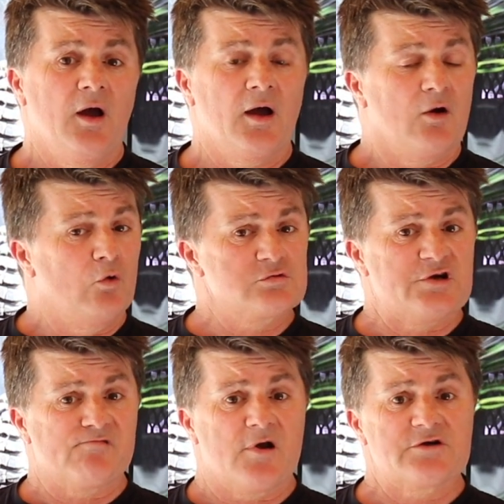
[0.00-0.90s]
all
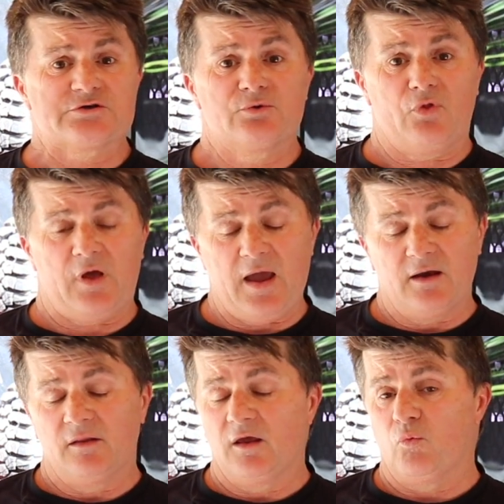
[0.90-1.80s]
generations,
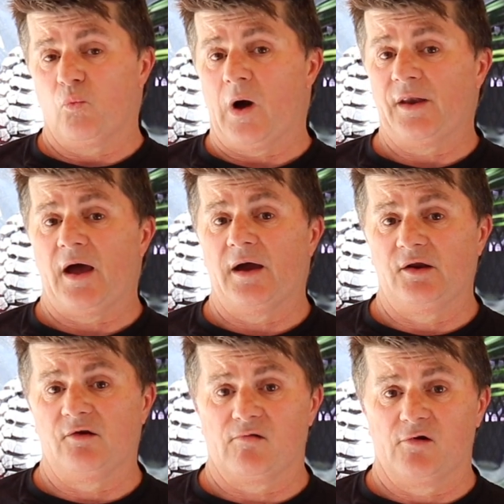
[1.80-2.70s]
and their
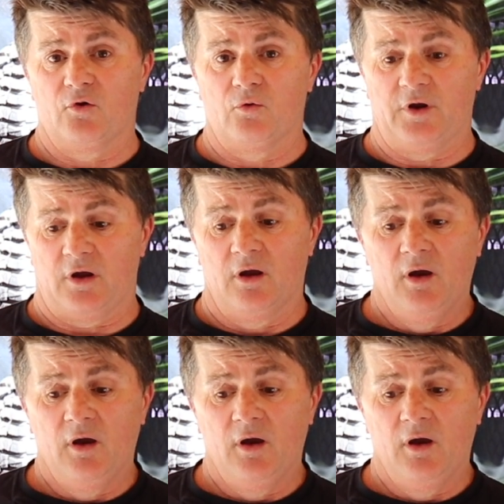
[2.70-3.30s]
180-degree awning.